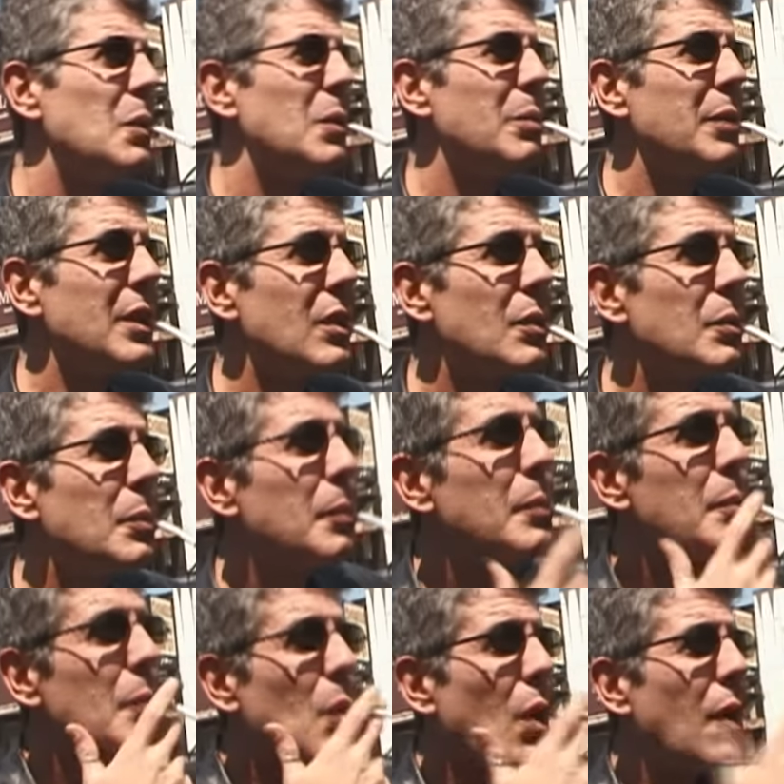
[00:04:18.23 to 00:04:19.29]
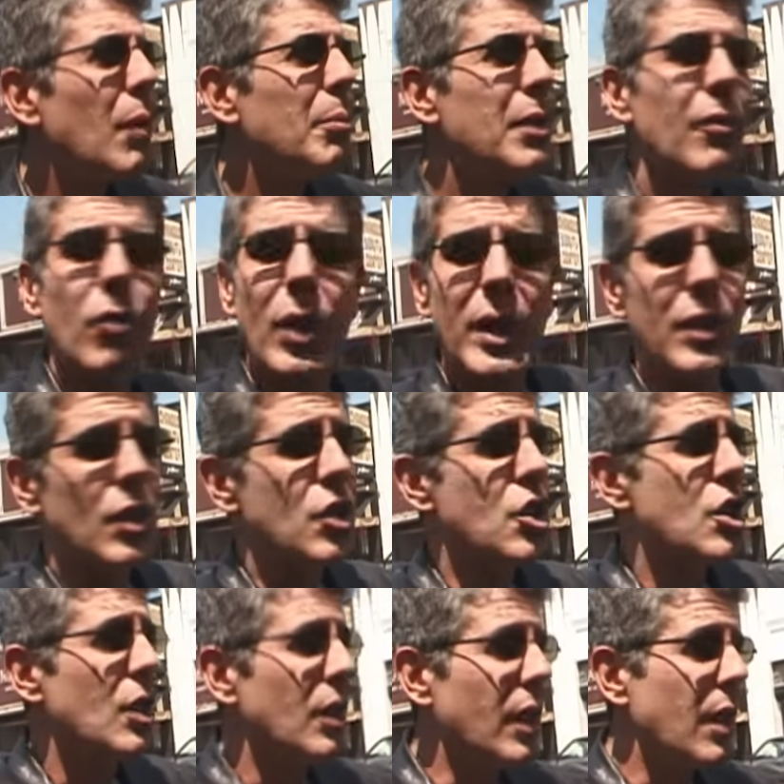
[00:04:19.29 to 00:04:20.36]
We'll be, I'll be avoiding the
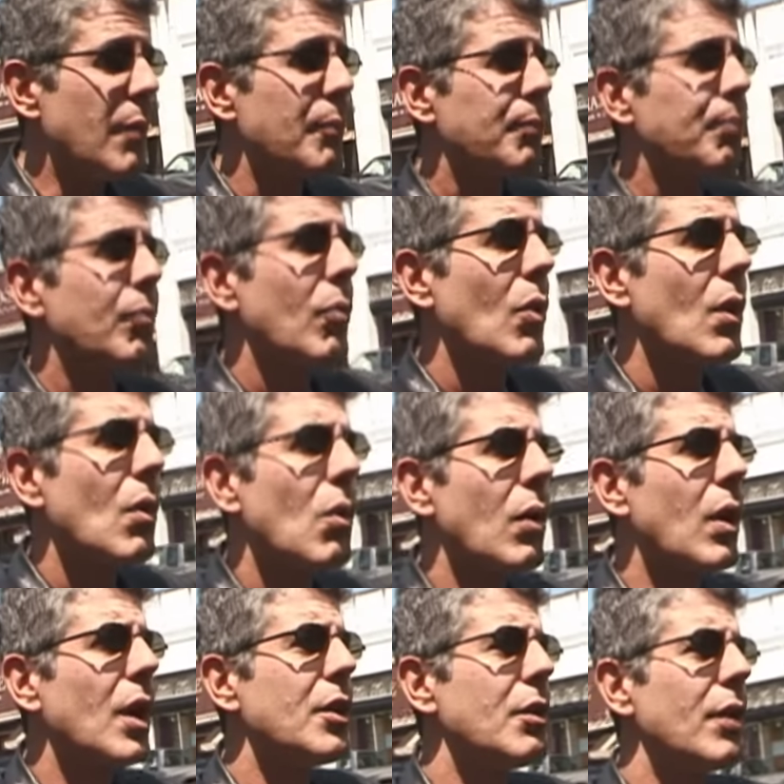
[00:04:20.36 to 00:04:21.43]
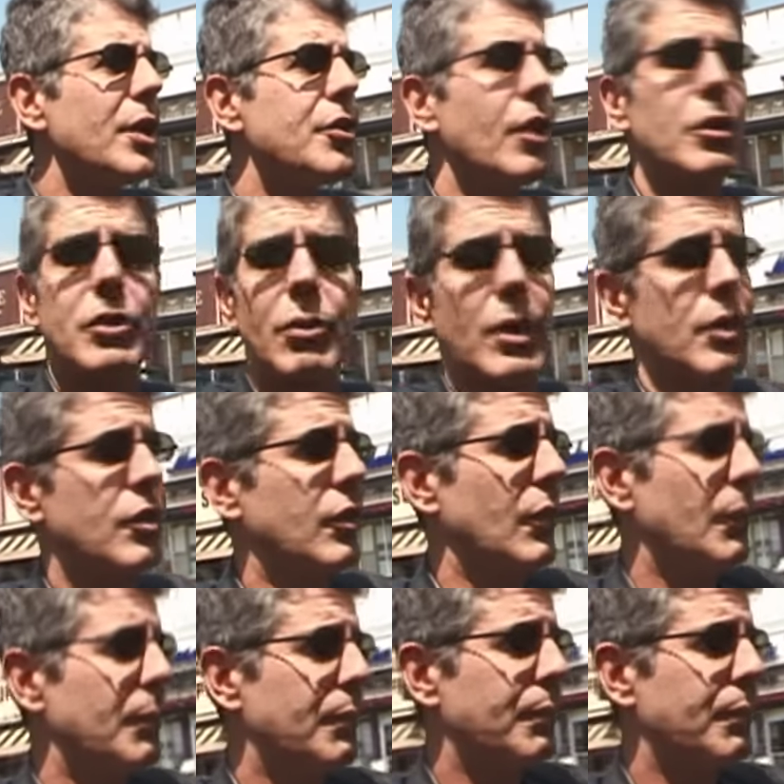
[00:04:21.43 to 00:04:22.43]
chili or other adulterants.